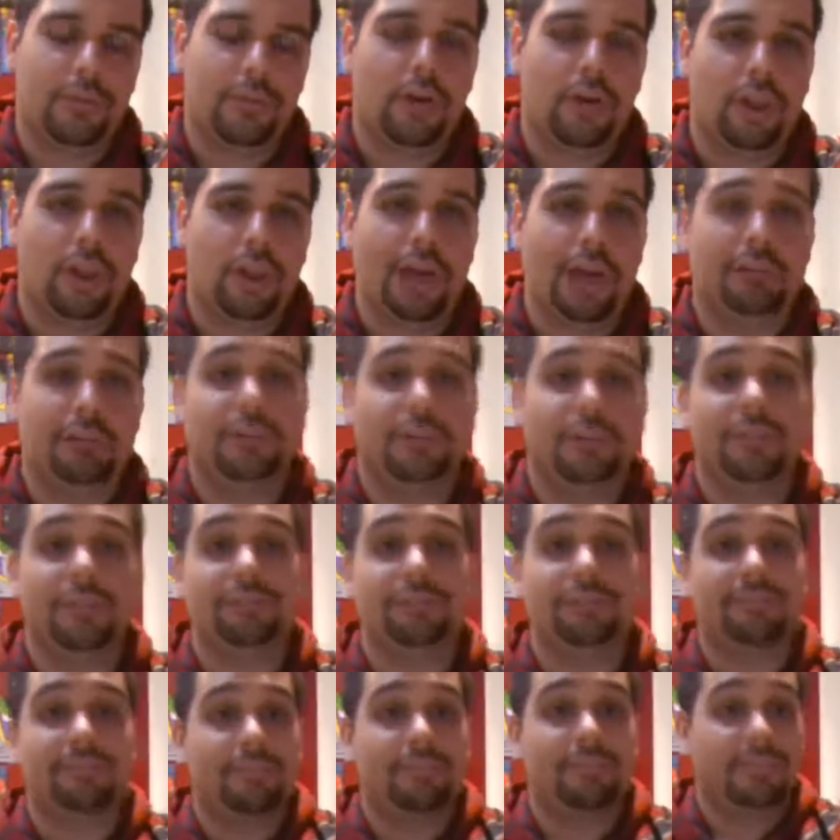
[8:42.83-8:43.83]

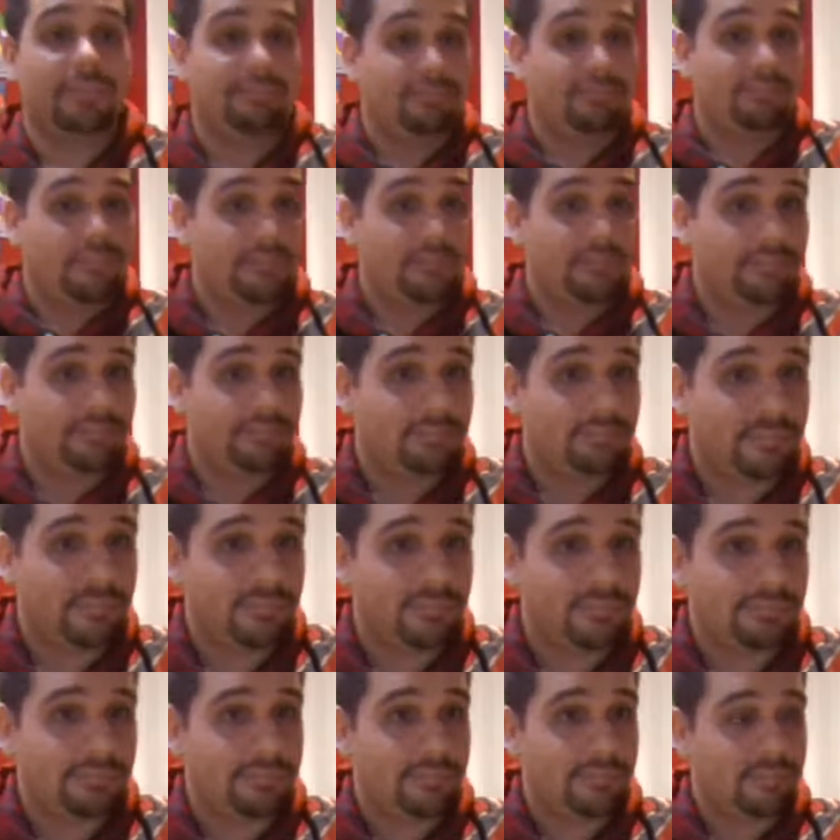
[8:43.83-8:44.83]

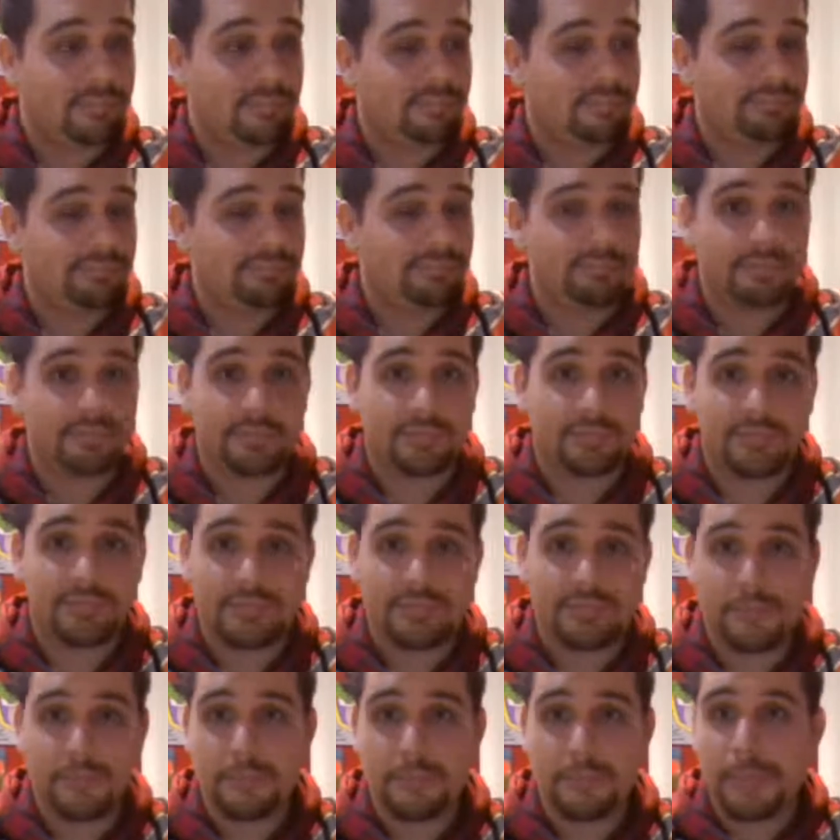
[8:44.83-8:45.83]

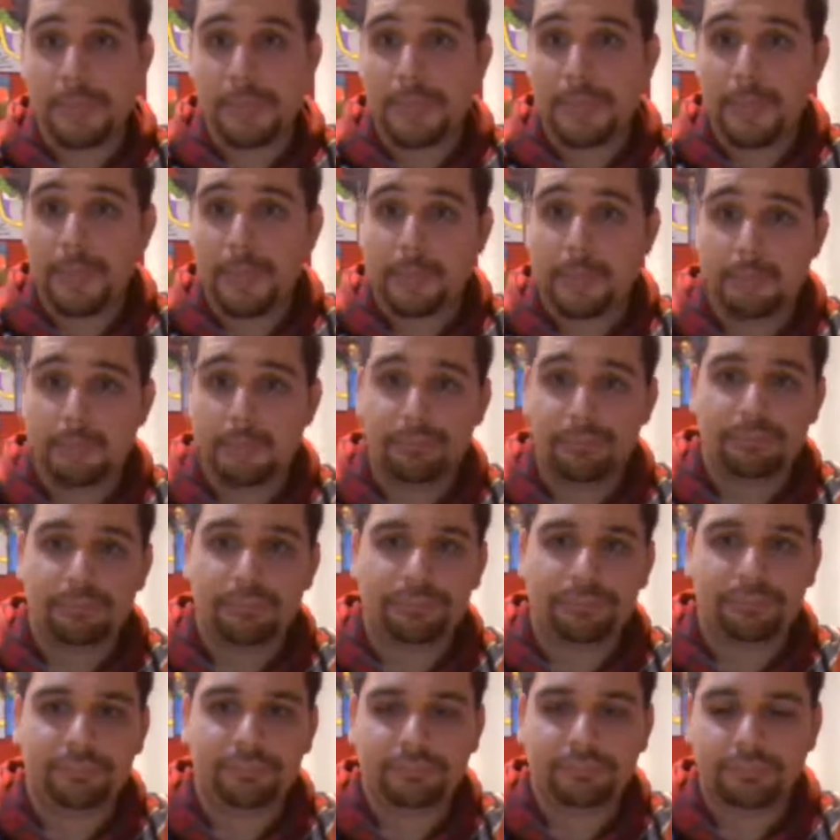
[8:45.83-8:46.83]

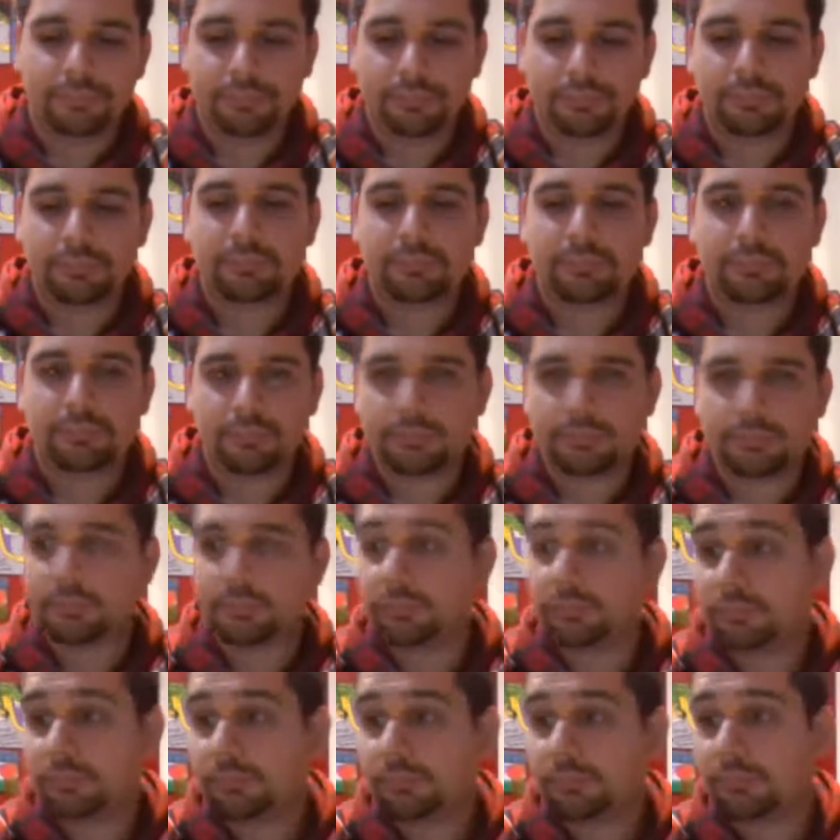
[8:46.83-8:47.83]

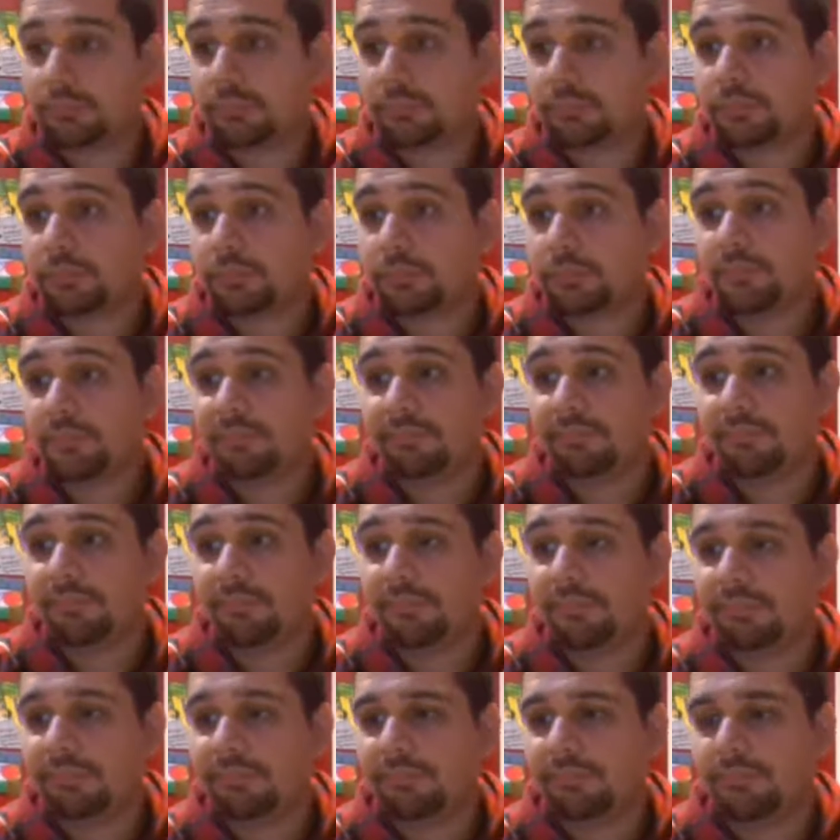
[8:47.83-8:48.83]

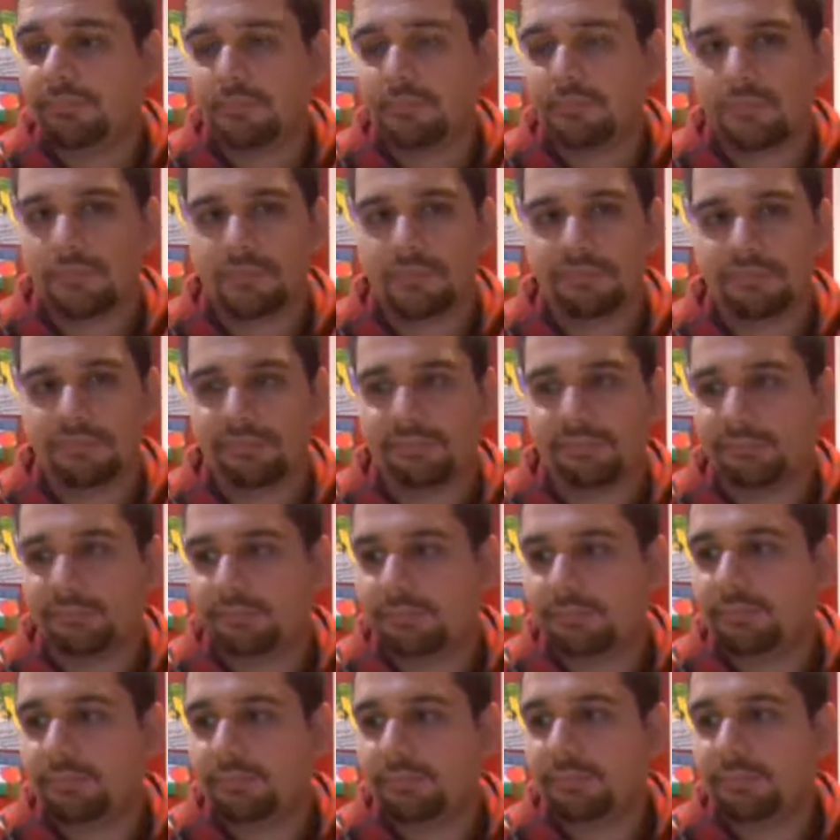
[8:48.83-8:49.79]
This person isn't speaking.